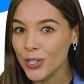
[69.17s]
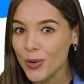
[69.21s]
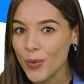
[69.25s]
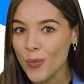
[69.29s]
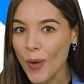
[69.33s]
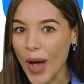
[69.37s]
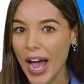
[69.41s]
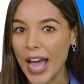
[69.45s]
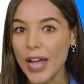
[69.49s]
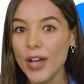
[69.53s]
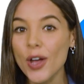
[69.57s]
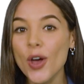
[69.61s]

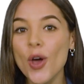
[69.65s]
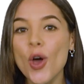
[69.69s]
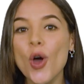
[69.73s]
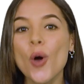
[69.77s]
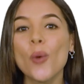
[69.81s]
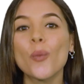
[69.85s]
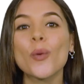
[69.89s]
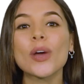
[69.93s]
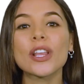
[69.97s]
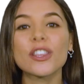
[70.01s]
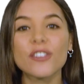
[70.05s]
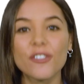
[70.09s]
away
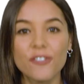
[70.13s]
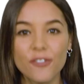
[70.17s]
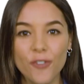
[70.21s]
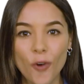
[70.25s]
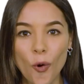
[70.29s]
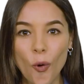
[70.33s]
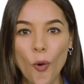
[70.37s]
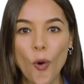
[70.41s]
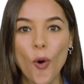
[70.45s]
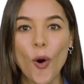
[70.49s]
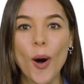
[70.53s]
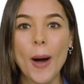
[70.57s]
with
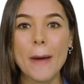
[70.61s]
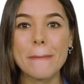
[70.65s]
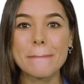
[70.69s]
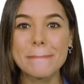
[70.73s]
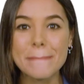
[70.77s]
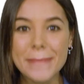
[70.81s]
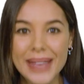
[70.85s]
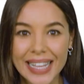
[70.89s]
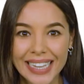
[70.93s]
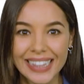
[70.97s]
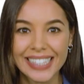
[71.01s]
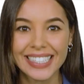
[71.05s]
$4
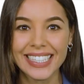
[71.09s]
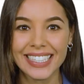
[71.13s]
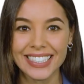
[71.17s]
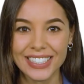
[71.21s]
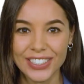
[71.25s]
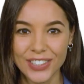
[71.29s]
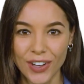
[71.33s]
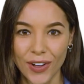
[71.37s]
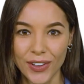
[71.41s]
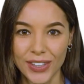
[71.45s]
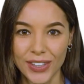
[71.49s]
million.